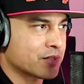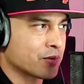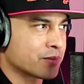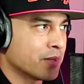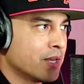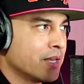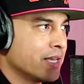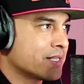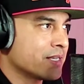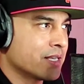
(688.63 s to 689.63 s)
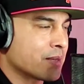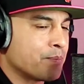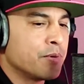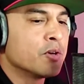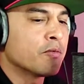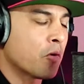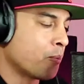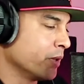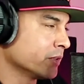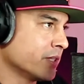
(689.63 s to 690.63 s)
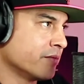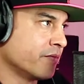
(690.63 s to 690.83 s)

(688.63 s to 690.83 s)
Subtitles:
So it's a beautiful built-in